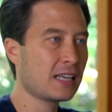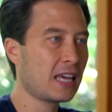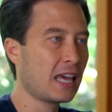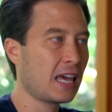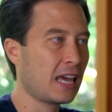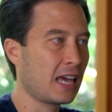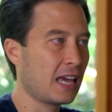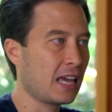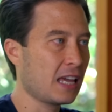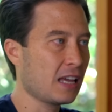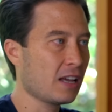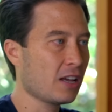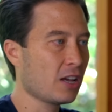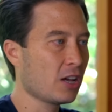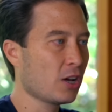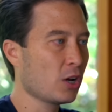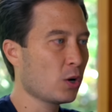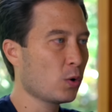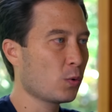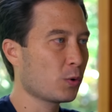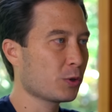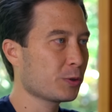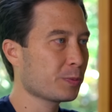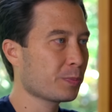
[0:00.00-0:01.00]
K,
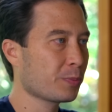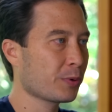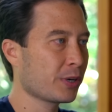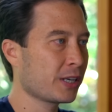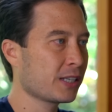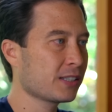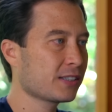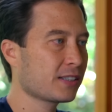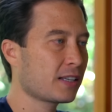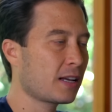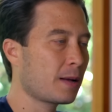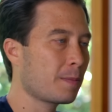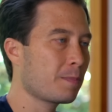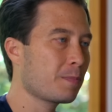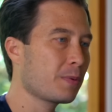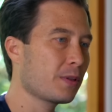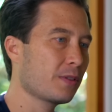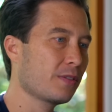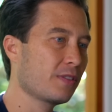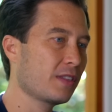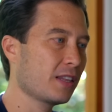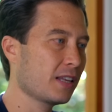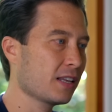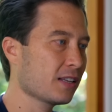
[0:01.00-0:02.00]
which brings up
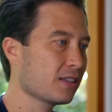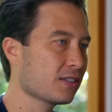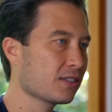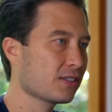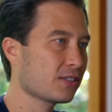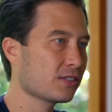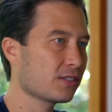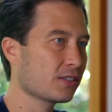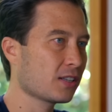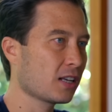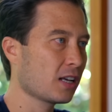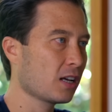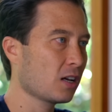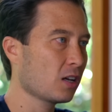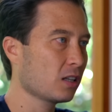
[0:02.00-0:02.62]
this